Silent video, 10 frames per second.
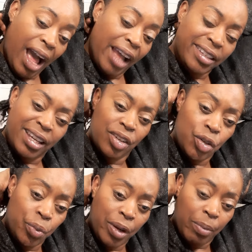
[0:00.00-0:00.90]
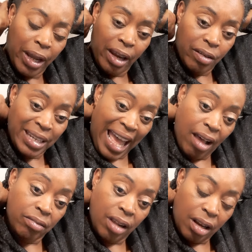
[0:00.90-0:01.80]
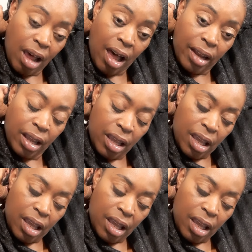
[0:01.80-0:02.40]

I tend to wear my hair down a lot.